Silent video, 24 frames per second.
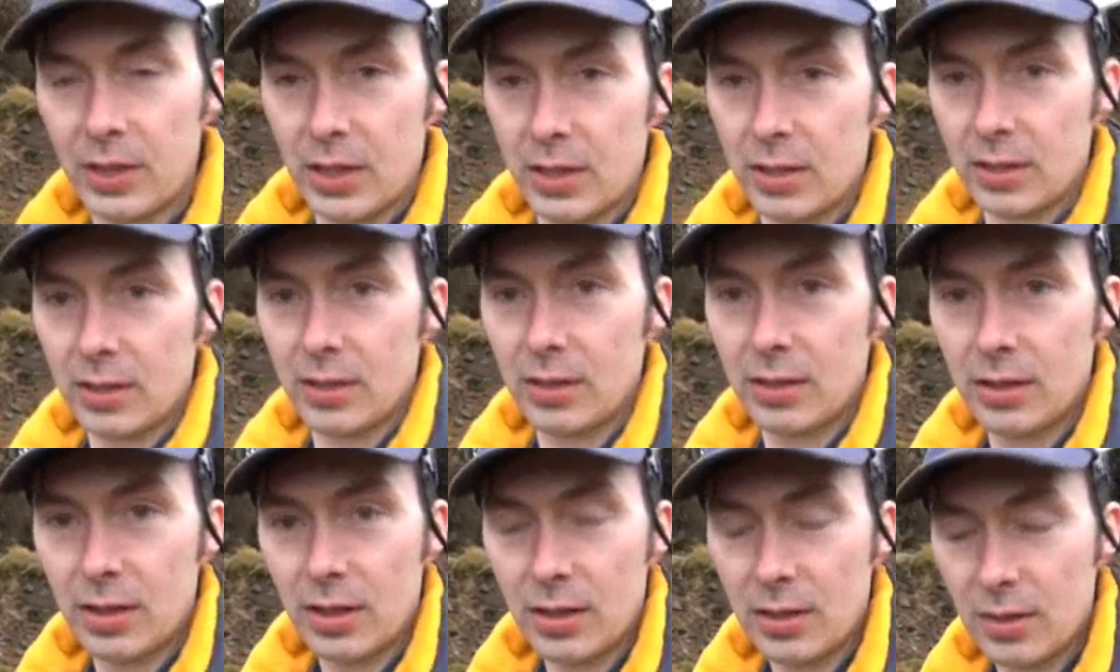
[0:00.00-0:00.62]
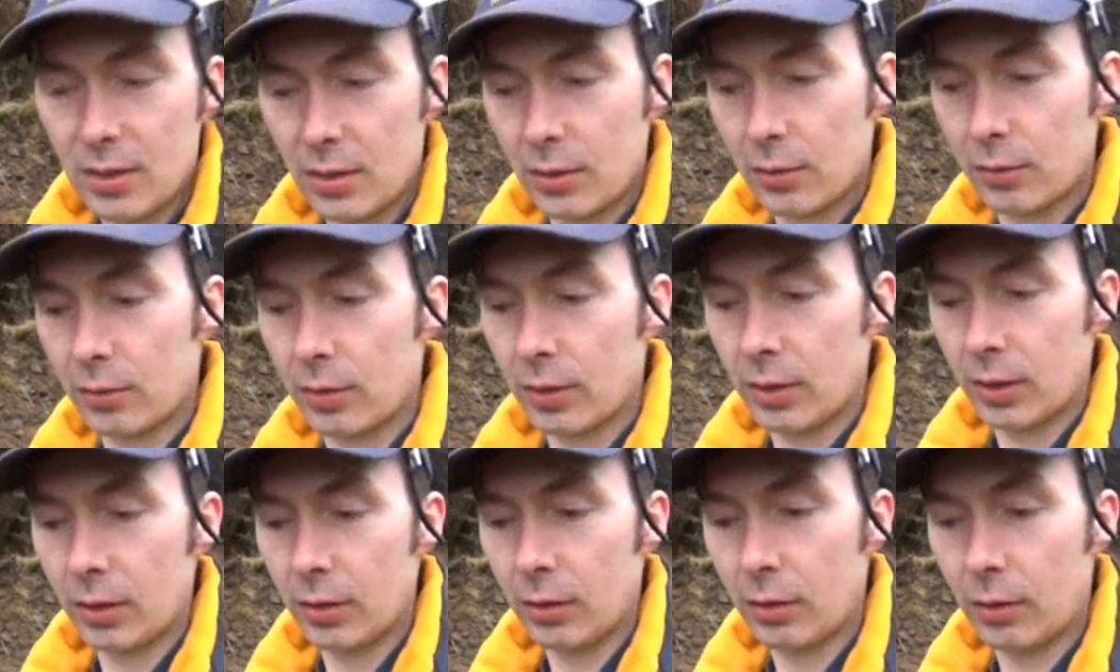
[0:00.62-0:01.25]
physics consists
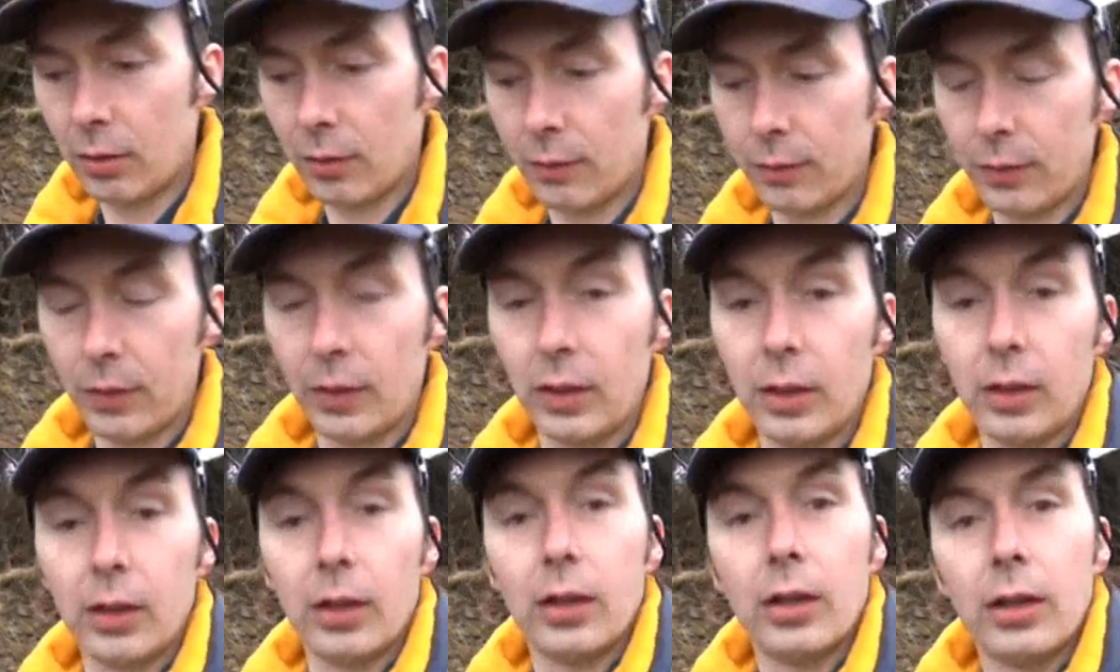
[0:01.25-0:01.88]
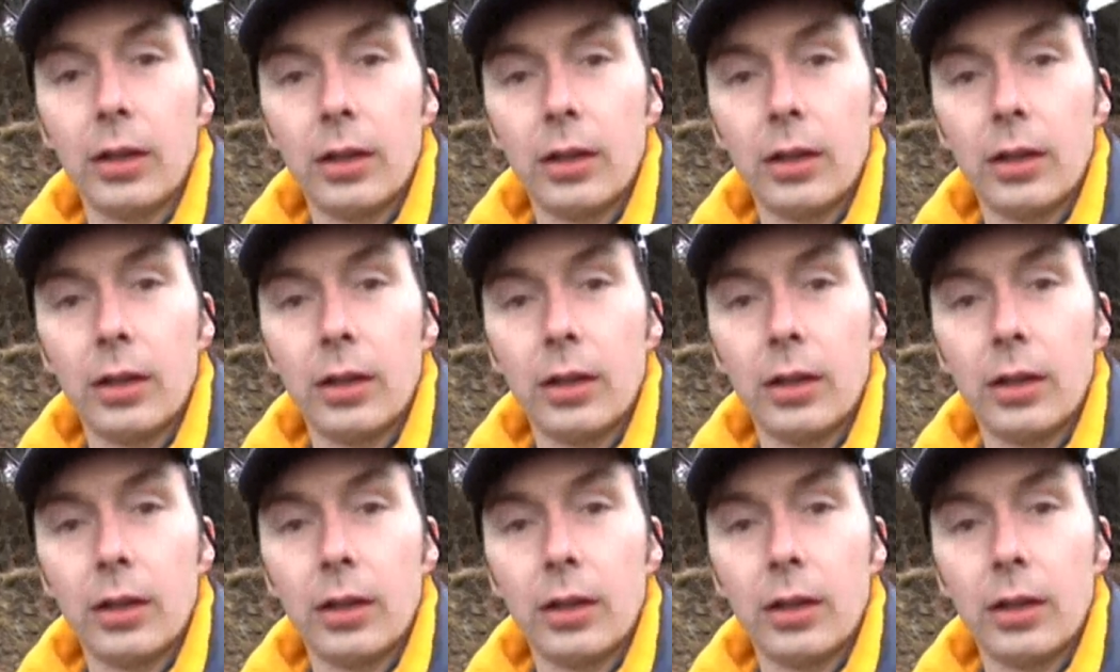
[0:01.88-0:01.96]
only of